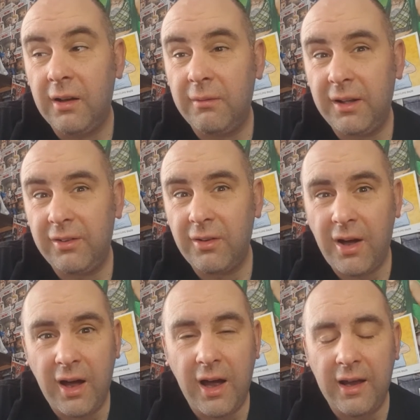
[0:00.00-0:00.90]
I mean, it's
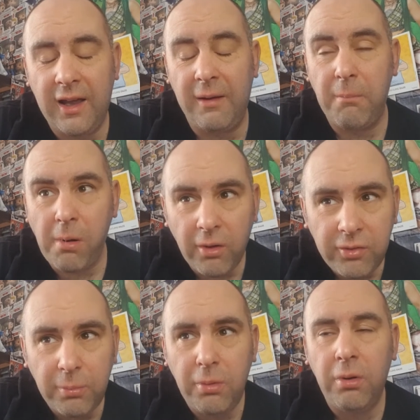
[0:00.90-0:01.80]
not
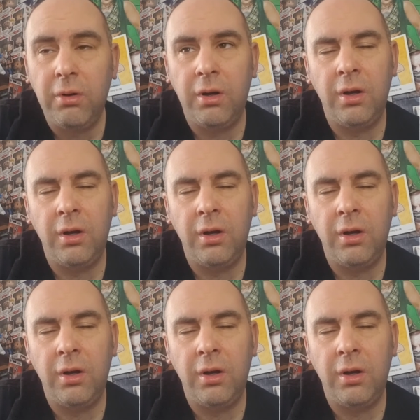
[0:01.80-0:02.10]
impossible.